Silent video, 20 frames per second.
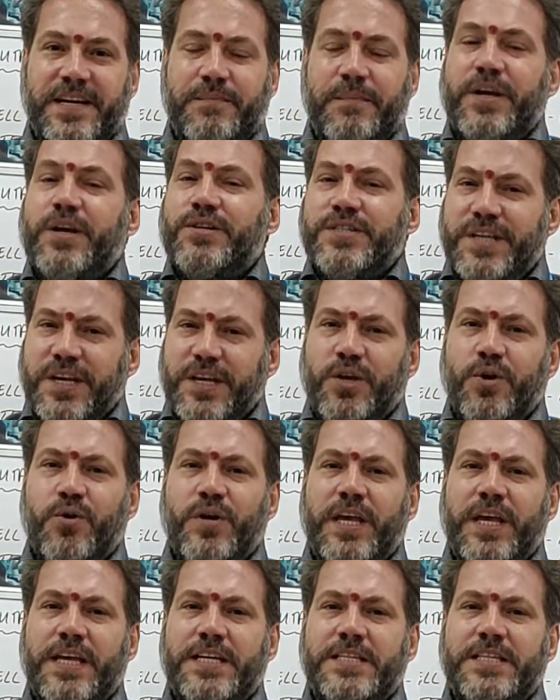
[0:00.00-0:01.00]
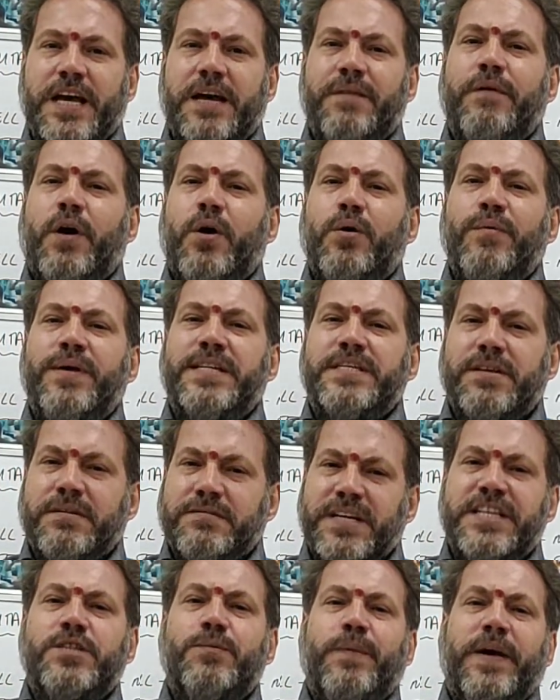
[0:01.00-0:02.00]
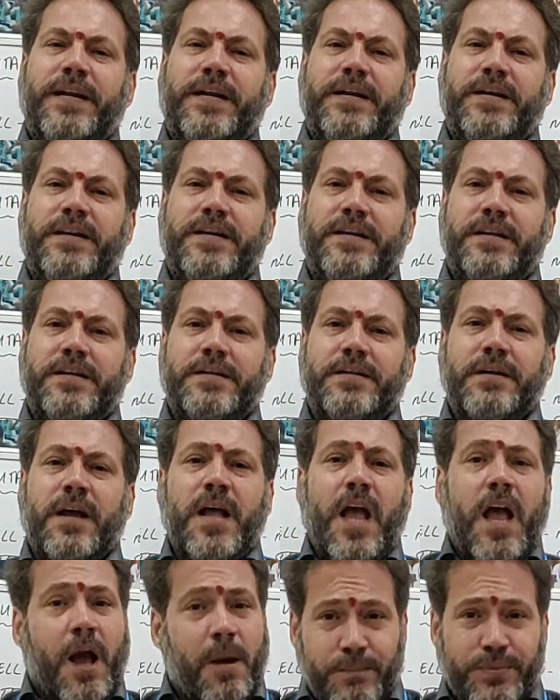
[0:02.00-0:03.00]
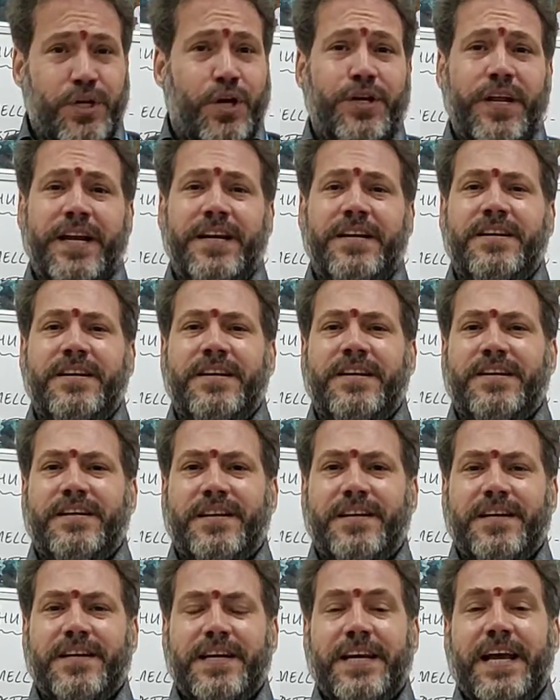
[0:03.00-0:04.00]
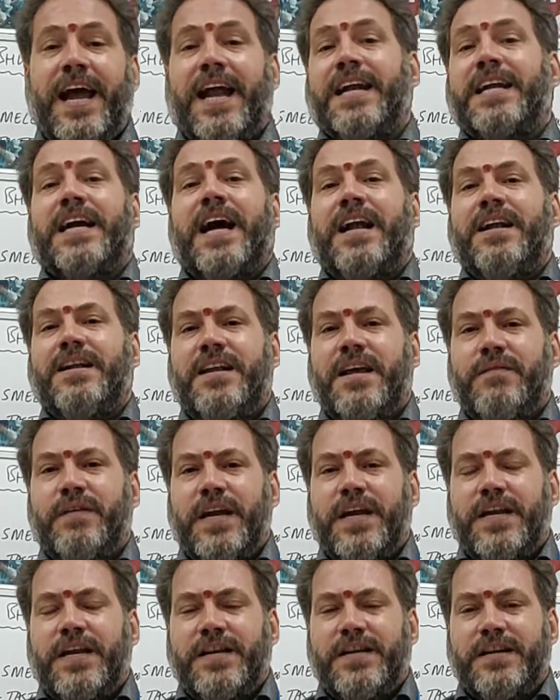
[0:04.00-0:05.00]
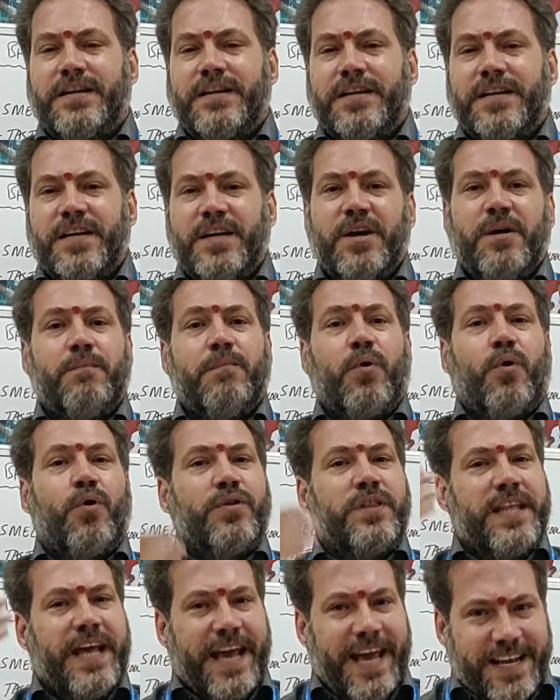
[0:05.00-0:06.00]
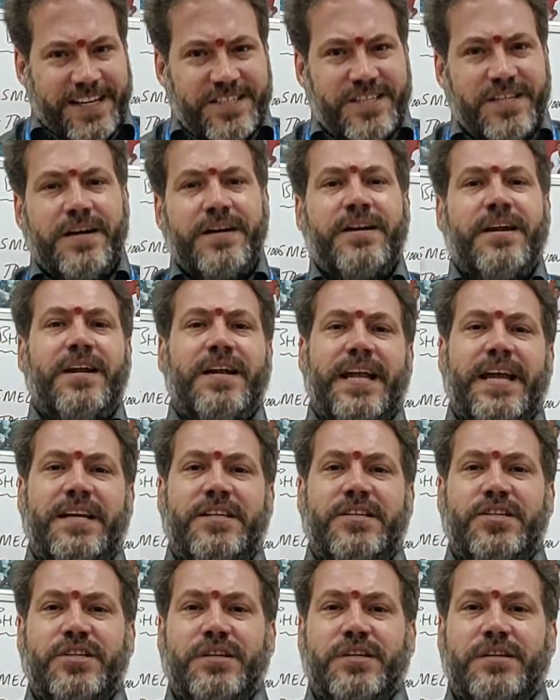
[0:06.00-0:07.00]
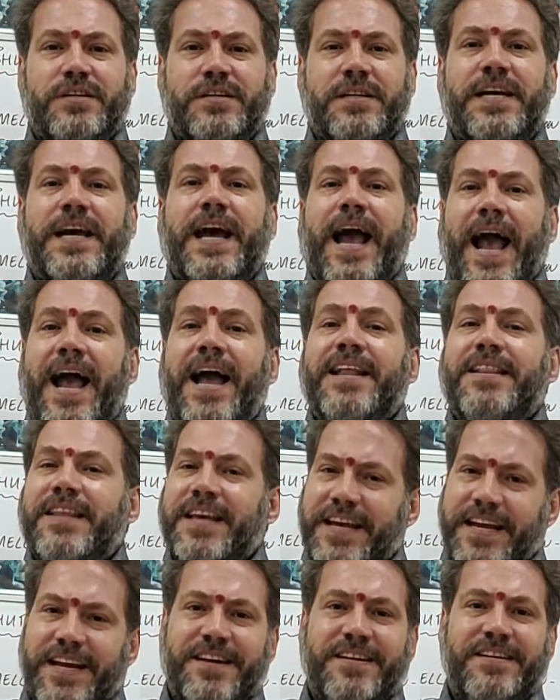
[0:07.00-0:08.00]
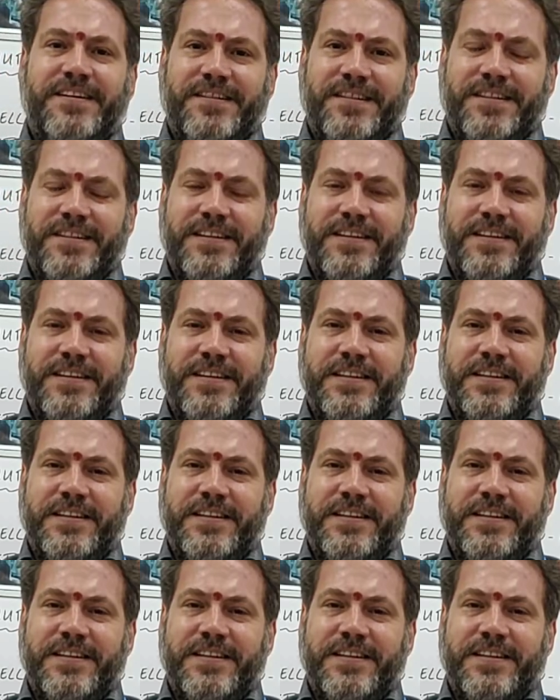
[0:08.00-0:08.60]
Because the yogis have always respected, protected, and cultivated both the external nature and the internal.